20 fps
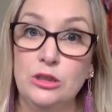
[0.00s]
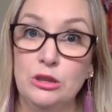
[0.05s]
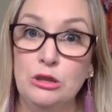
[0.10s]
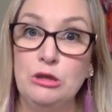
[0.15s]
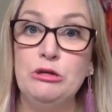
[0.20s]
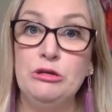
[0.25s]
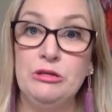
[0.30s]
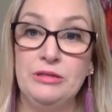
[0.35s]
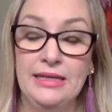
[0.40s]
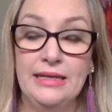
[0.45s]

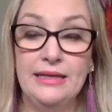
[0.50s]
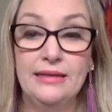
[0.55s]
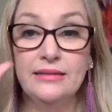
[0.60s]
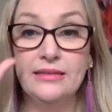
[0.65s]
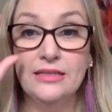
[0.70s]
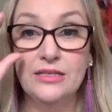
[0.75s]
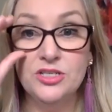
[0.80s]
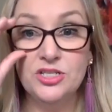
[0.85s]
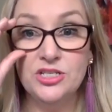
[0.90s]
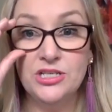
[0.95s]
learning
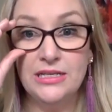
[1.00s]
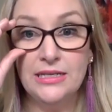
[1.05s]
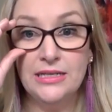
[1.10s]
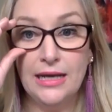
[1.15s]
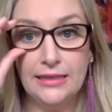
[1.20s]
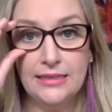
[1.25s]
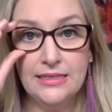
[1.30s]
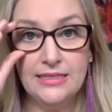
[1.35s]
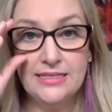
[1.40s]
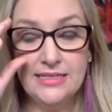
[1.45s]
that she had
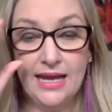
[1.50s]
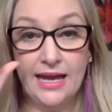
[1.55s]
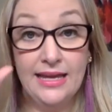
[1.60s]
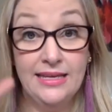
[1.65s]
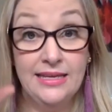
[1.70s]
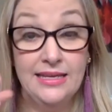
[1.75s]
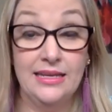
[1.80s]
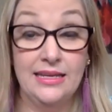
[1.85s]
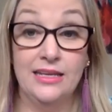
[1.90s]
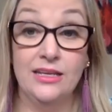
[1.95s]

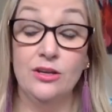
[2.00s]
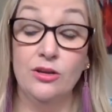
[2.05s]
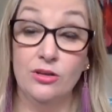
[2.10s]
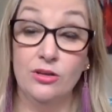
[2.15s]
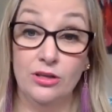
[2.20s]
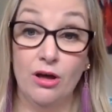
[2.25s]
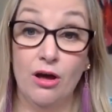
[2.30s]
undertaken in her